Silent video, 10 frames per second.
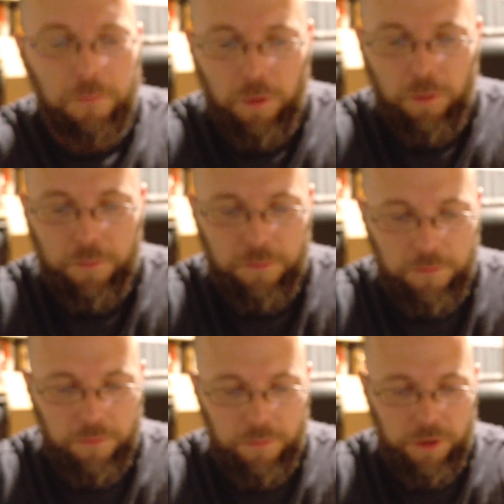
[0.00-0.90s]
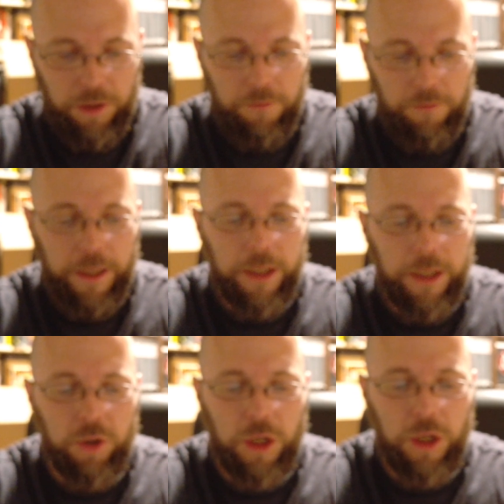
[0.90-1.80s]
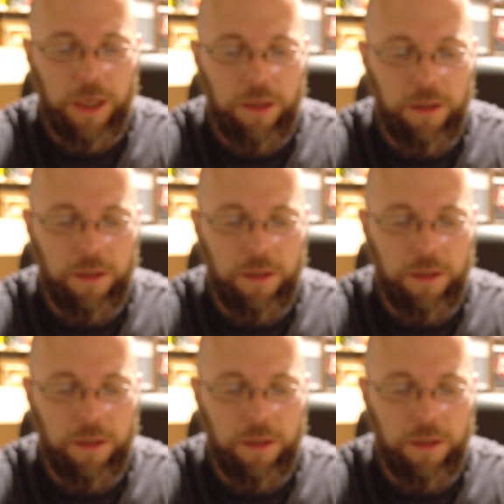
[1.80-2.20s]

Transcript: Oh, Silver Age Shade.